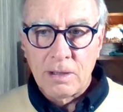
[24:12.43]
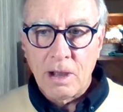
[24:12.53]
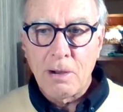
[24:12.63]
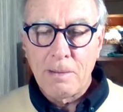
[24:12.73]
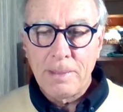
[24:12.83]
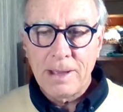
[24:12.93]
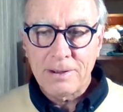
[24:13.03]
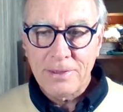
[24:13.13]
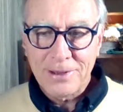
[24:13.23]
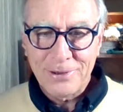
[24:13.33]
Oh, I'm back.
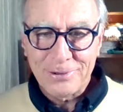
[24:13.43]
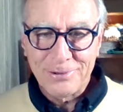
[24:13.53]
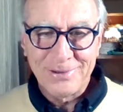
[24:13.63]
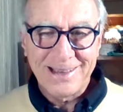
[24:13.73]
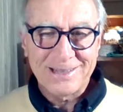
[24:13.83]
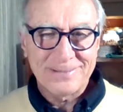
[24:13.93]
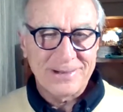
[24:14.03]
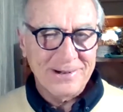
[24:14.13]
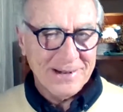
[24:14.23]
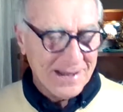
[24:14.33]
Thank you. Thanks,
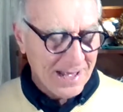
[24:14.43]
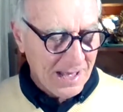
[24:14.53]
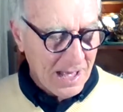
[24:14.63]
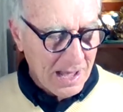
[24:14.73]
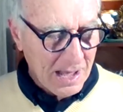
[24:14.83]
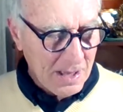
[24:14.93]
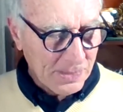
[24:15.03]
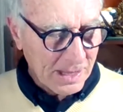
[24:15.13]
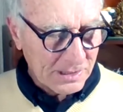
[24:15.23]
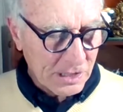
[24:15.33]
Mary.
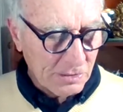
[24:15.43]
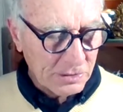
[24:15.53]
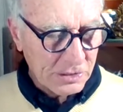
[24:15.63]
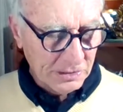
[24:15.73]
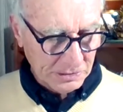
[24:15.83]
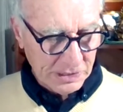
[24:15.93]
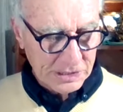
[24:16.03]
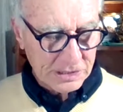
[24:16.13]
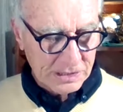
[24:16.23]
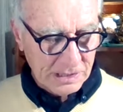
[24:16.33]
So
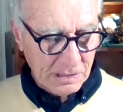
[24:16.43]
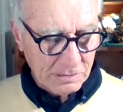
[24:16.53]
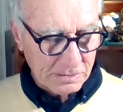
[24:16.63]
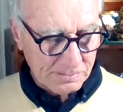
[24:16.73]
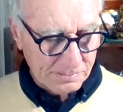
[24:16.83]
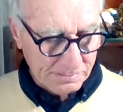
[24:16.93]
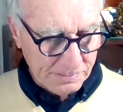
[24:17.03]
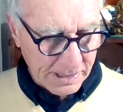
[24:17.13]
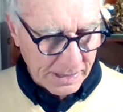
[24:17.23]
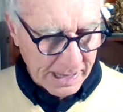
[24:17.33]
just a little
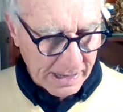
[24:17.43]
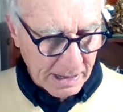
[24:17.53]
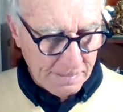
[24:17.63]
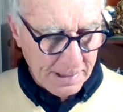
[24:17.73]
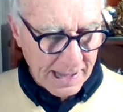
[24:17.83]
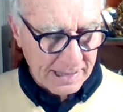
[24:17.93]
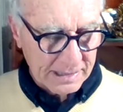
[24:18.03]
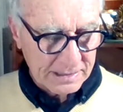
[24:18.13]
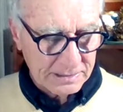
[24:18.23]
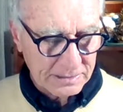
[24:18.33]
bit there
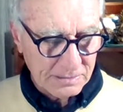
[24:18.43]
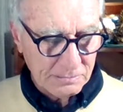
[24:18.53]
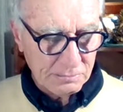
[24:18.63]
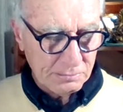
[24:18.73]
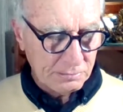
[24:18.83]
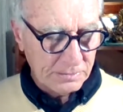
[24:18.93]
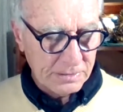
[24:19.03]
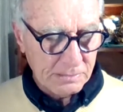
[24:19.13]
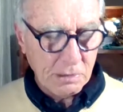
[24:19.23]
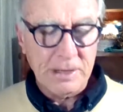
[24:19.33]
about
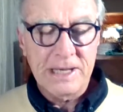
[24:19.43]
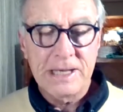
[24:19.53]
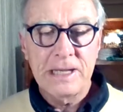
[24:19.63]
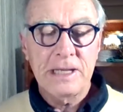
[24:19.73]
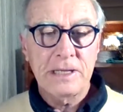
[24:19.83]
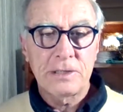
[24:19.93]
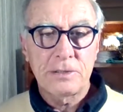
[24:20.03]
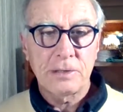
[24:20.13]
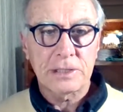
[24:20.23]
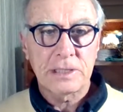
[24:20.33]
what we need
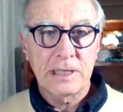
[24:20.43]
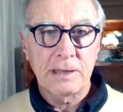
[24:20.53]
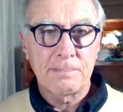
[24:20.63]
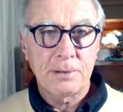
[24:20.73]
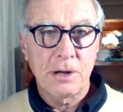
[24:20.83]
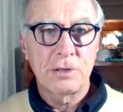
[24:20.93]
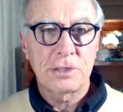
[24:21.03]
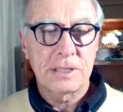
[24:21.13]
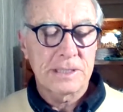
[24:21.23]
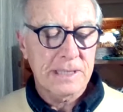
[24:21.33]
to actually
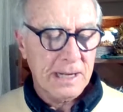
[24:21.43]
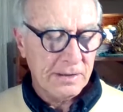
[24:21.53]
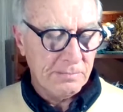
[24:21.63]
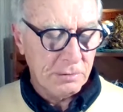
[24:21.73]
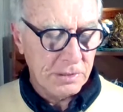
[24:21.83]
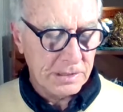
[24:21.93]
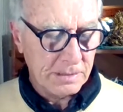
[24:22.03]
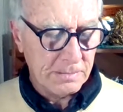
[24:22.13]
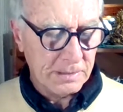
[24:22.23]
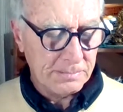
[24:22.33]
approach the study of
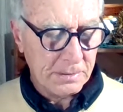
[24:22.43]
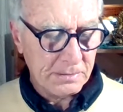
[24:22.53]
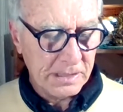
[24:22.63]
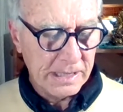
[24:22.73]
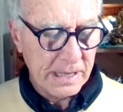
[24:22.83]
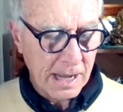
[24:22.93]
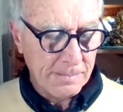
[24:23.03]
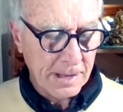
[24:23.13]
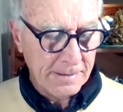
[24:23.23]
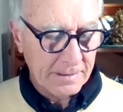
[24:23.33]
Buddhism, the
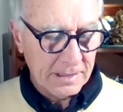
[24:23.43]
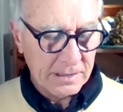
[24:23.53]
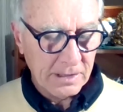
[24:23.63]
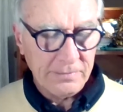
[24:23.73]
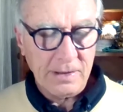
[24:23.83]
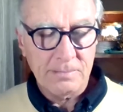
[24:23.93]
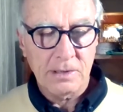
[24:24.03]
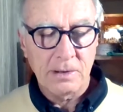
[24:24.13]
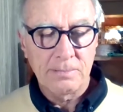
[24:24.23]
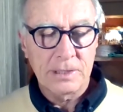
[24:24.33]
Dharma. If
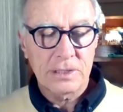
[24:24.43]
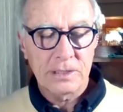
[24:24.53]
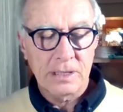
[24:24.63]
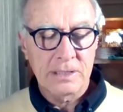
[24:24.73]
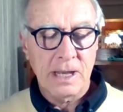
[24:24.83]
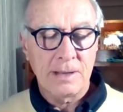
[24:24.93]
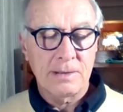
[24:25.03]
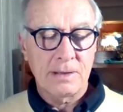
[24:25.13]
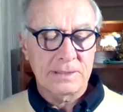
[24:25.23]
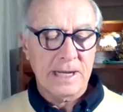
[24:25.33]
I mention
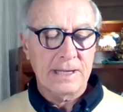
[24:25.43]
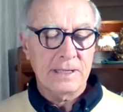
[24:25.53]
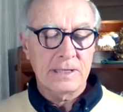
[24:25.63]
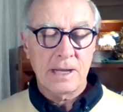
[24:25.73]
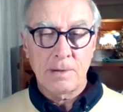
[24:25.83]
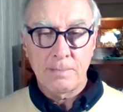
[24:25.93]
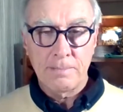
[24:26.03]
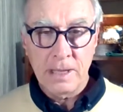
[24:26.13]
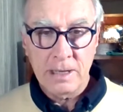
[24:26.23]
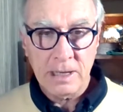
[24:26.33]
studying the Dharma, I
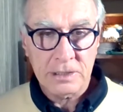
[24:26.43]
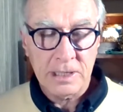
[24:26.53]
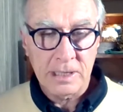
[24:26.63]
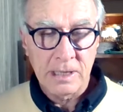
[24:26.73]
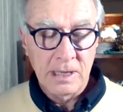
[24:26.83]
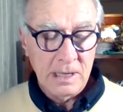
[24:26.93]
mean actually